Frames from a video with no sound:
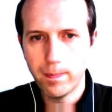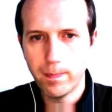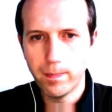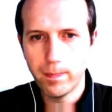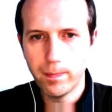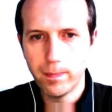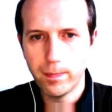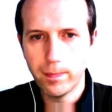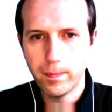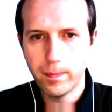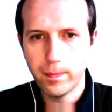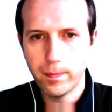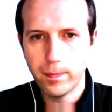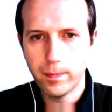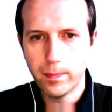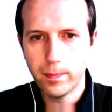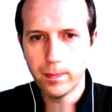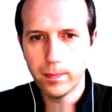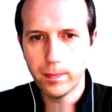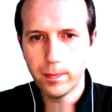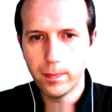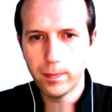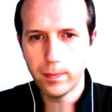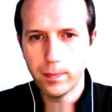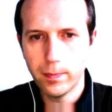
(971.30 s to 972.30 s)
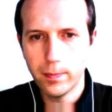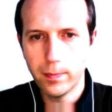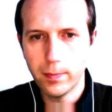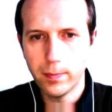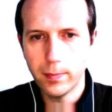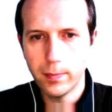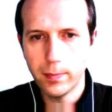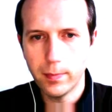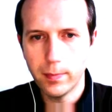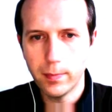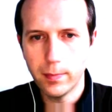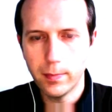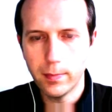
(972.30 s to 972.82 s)

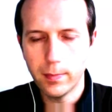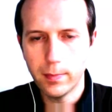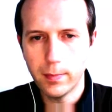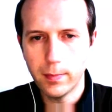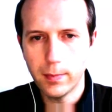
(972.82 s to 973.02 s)
Nobody speaks.